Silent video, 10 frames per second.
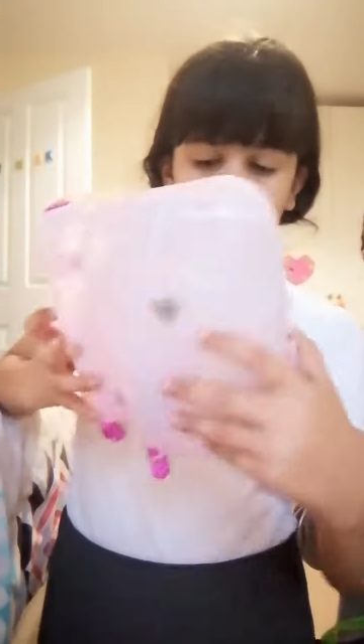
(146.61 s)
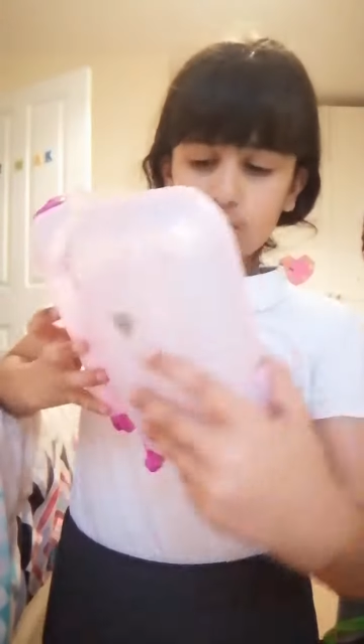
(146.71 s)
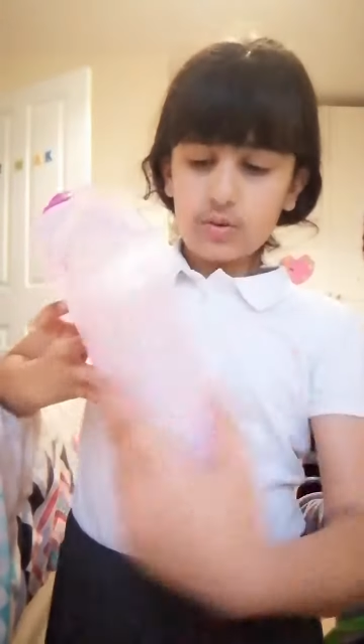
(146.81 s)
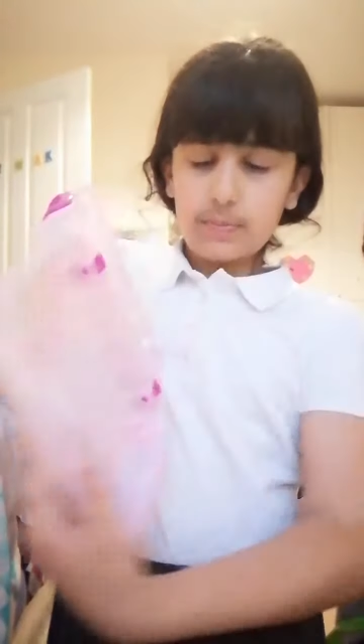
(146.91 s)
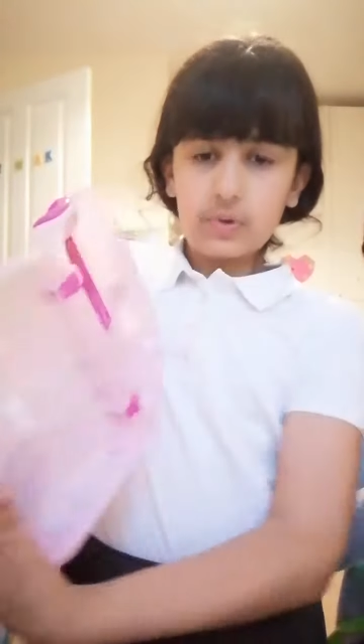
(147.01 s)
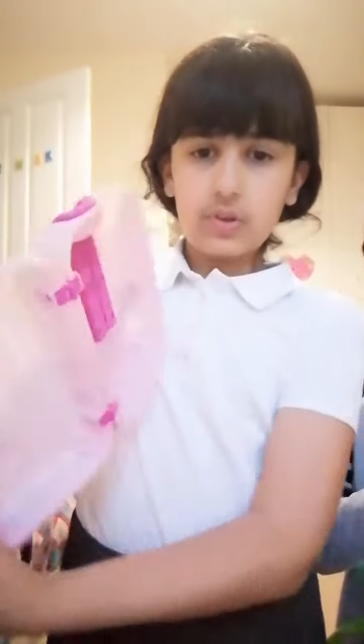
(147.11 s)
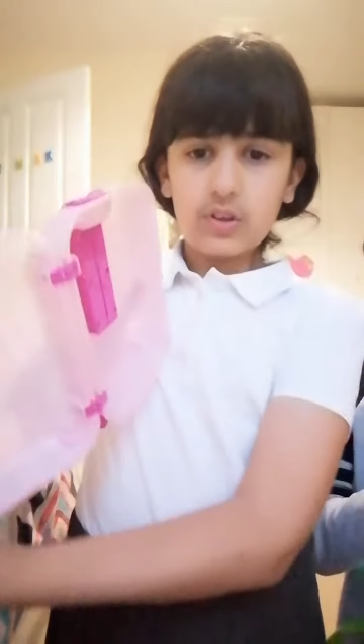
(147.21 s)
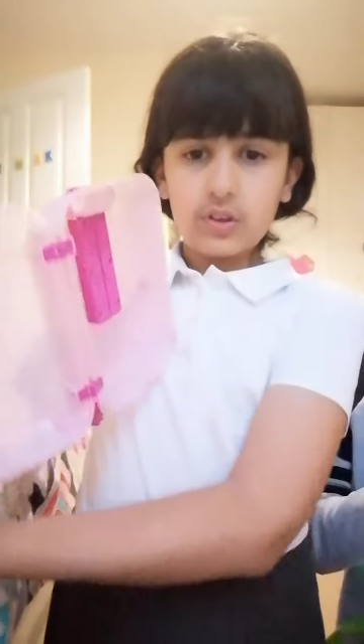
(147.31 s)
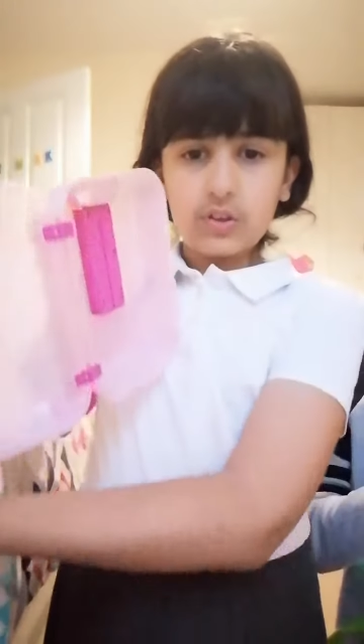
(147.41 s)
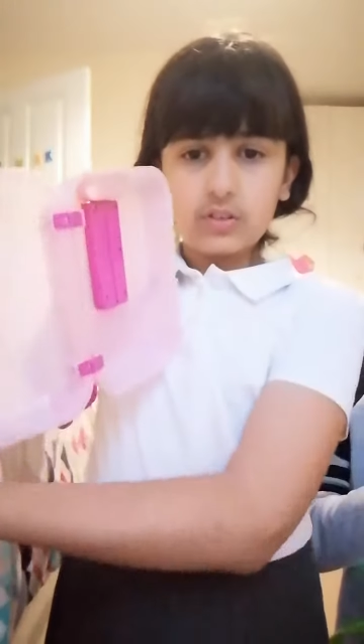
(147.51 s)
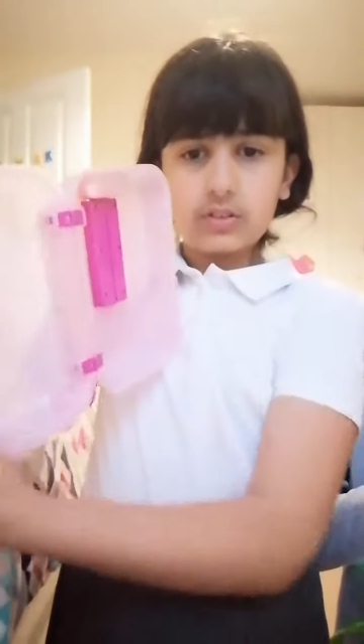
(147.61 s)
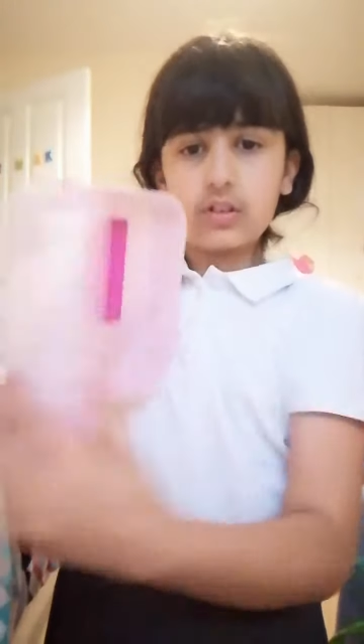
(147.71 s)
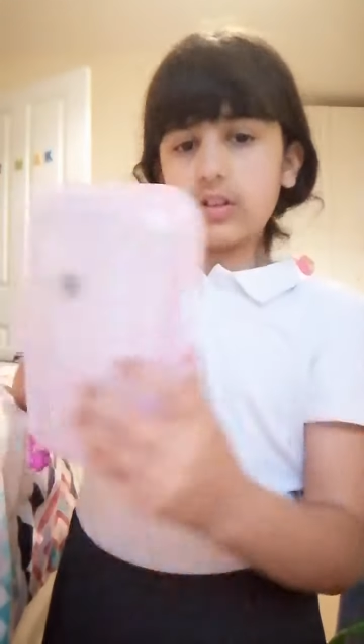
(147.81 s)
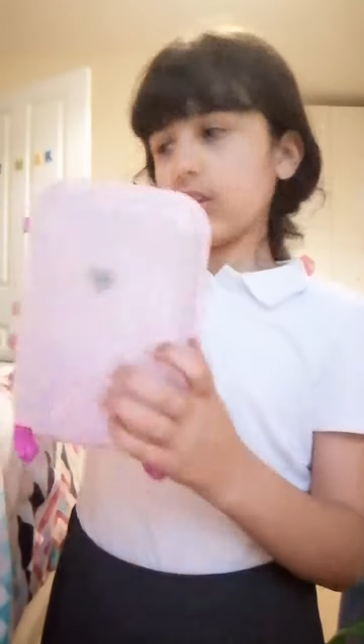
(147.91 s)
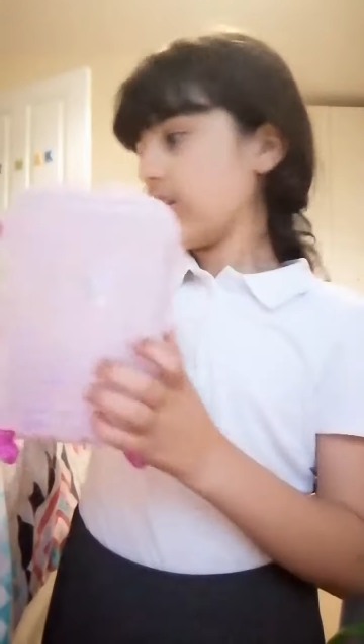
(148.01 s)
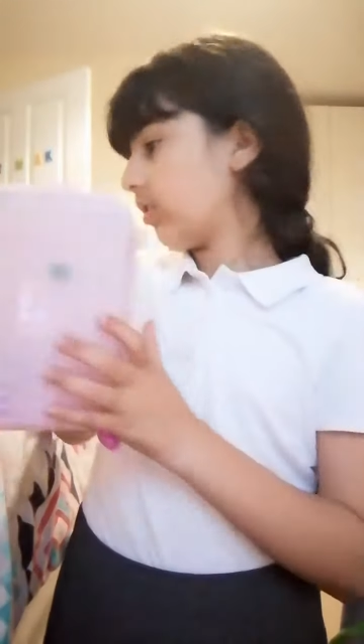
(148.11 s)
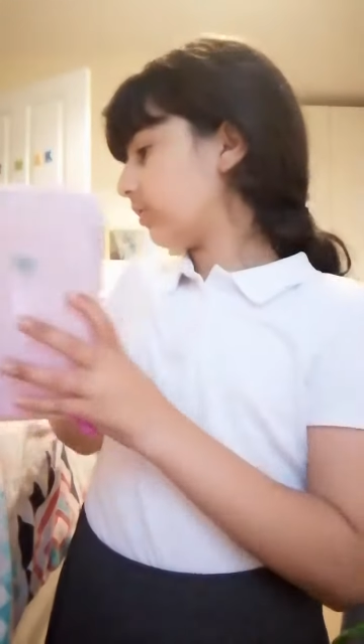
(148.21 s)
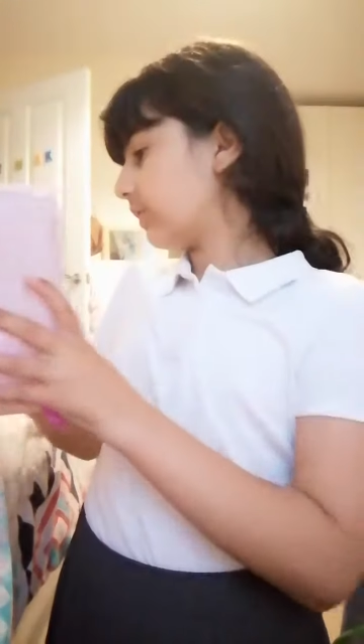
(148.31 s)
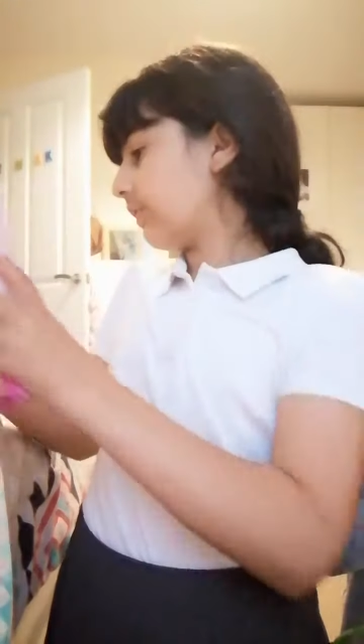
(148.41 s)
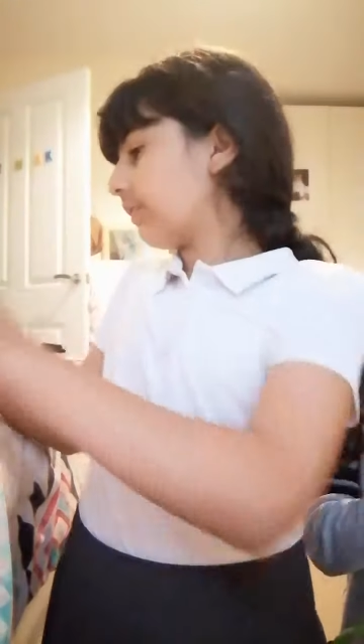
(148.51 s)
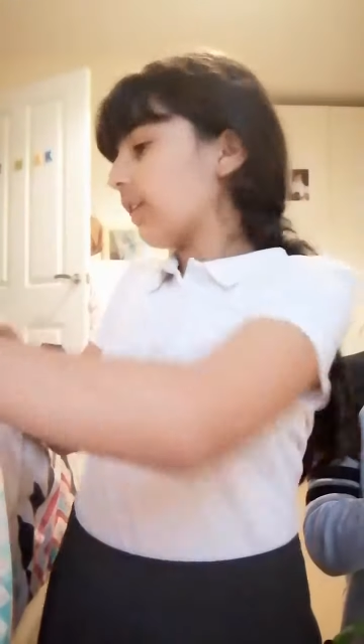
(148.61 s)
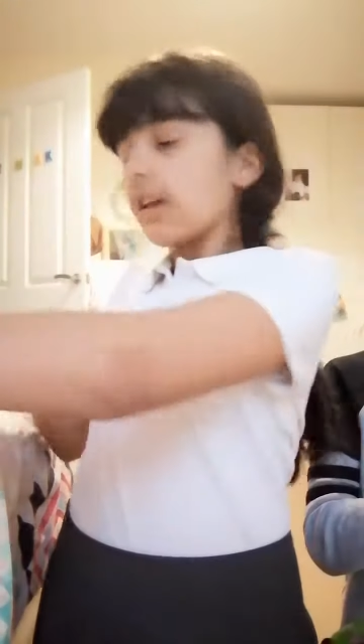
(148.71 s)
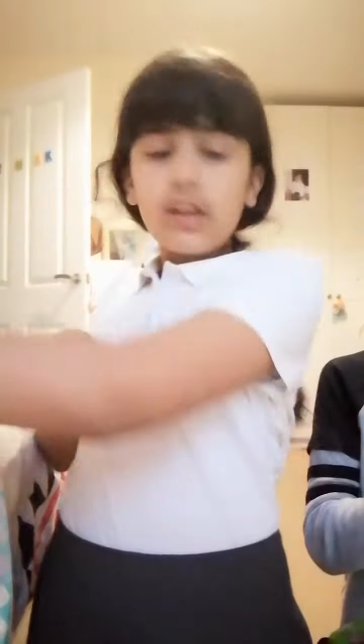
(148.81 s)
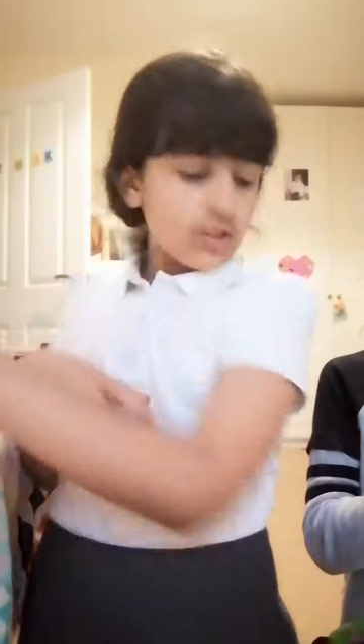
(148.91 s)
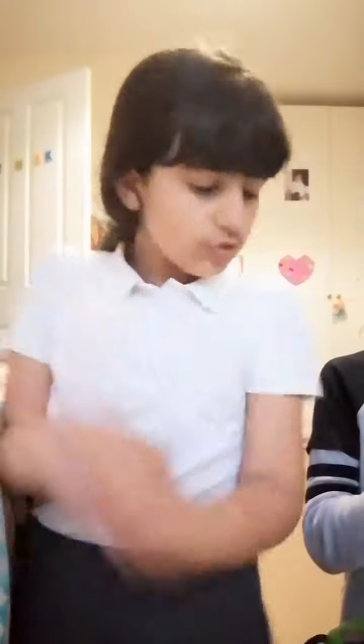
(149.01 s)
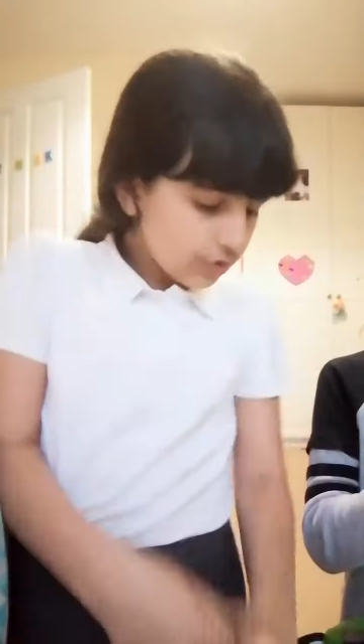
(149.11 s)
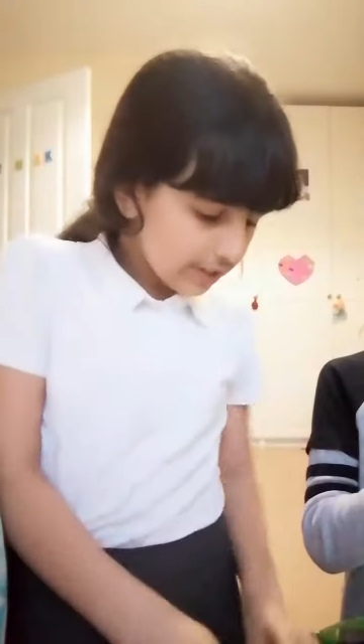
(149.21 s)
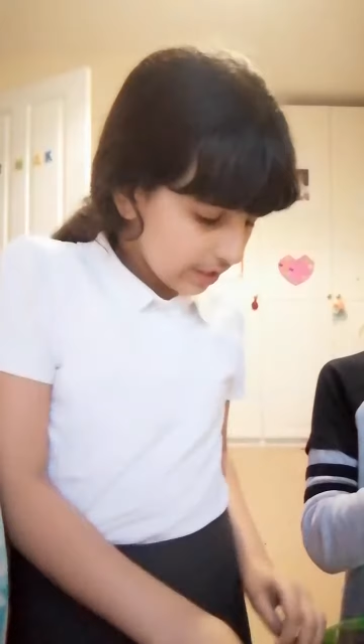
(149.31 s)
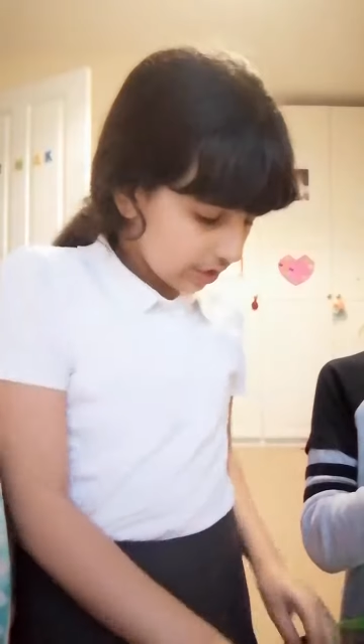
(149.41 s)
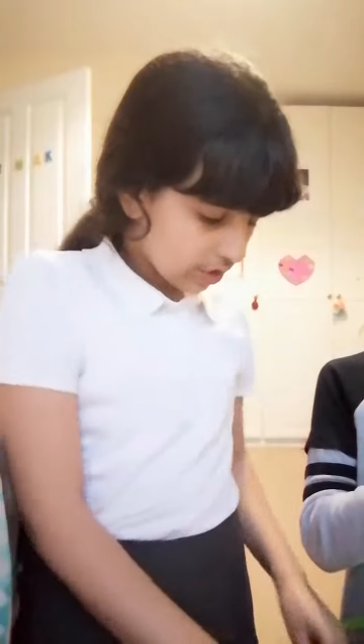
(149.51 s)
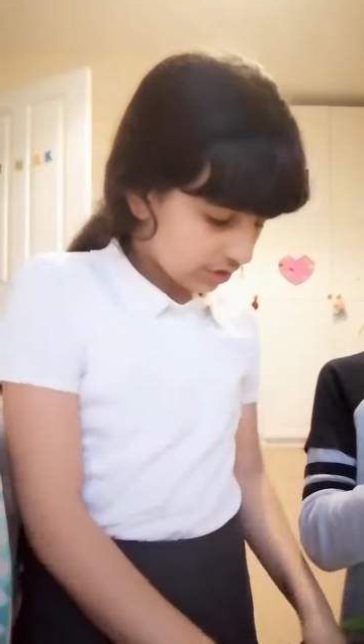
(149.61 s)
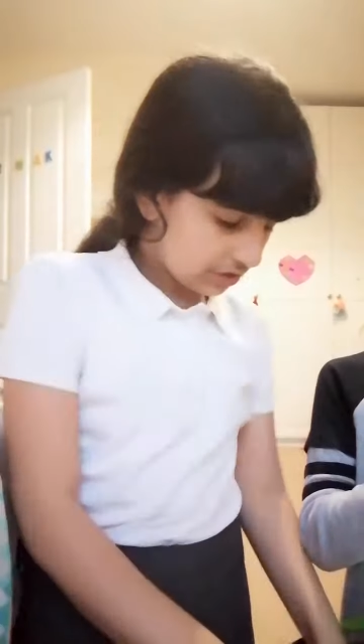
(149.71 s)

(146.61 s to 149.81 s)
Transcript: opens and closes. It's really good.